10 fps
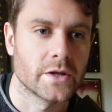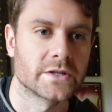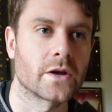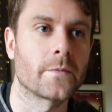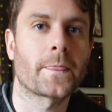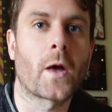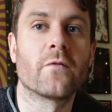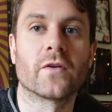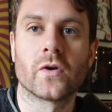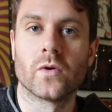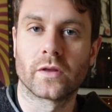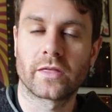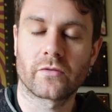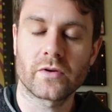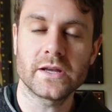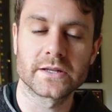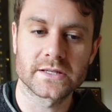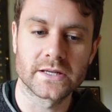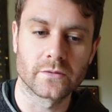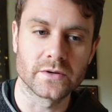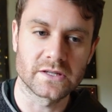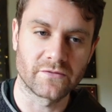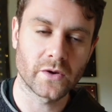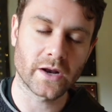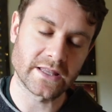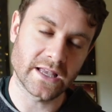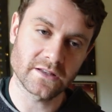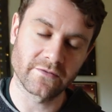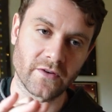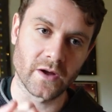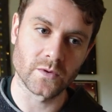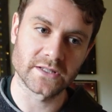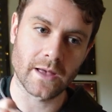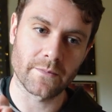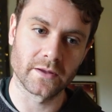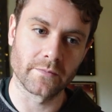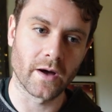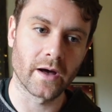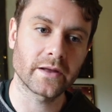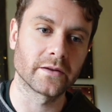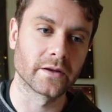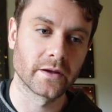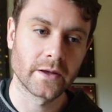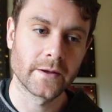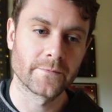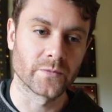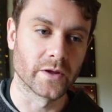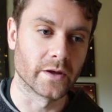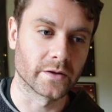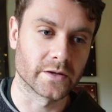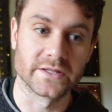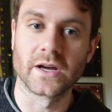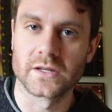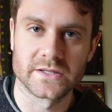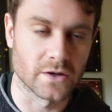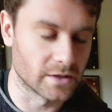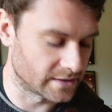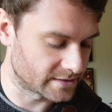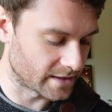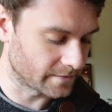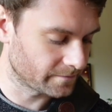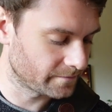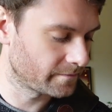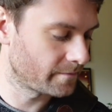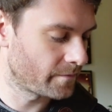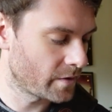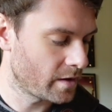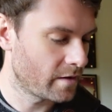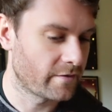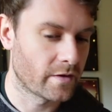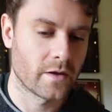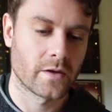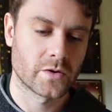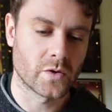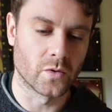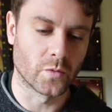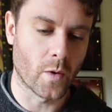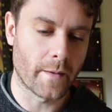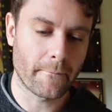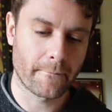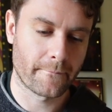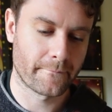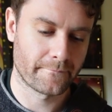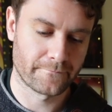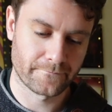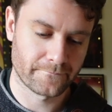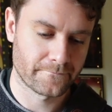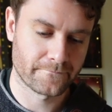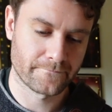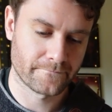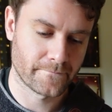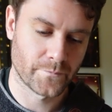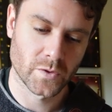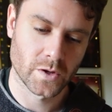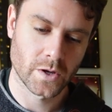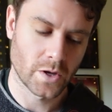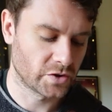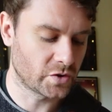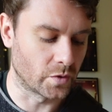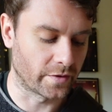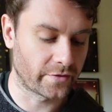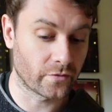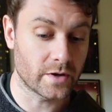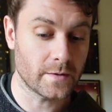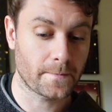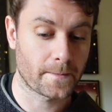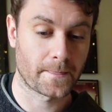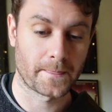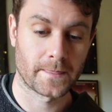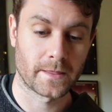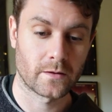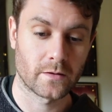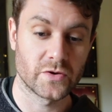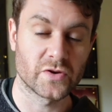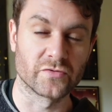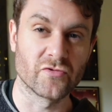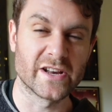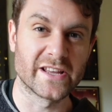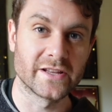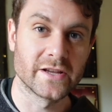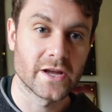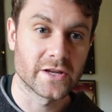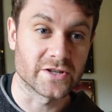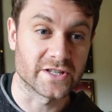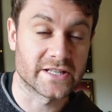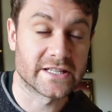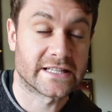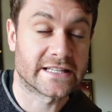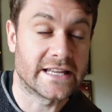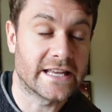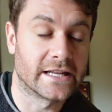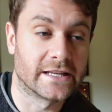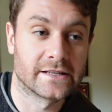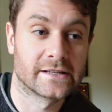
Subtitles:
So over chord 3 in a sequence, if you can identify what's happening behind the guitar solo, let's say, chord 1, chord 3, you can really just sneakily